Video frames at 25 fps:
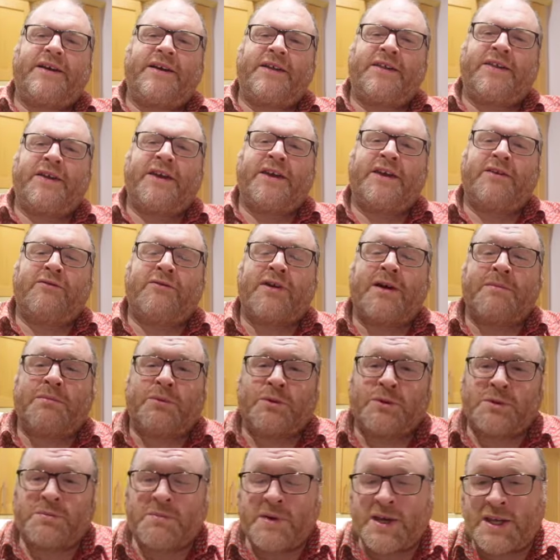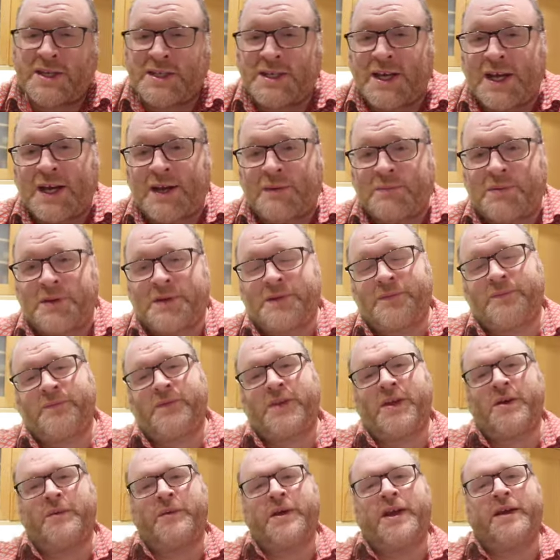the rebels meet up,
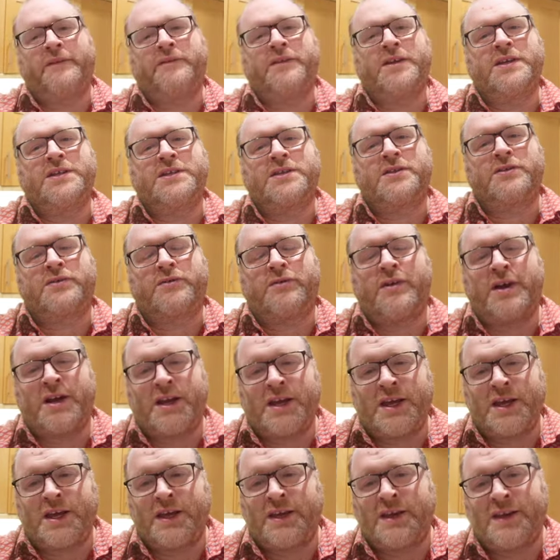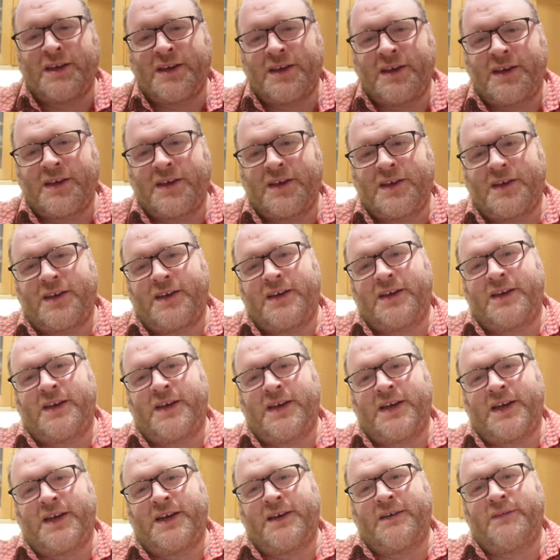and we have this thrilling
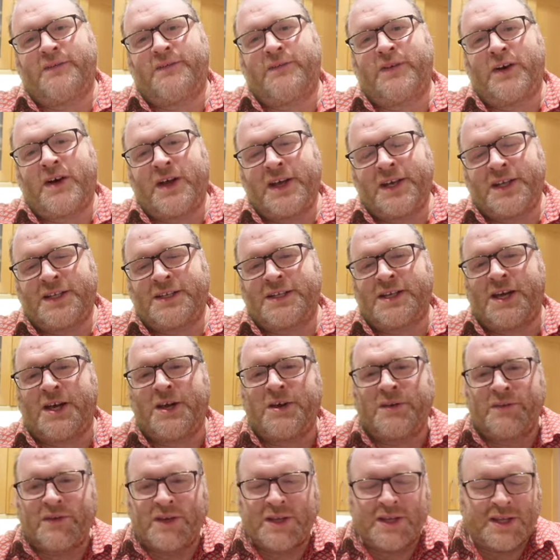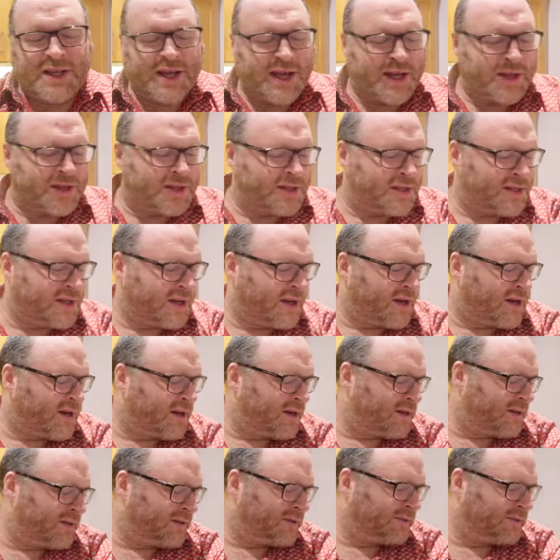fight over the Death Star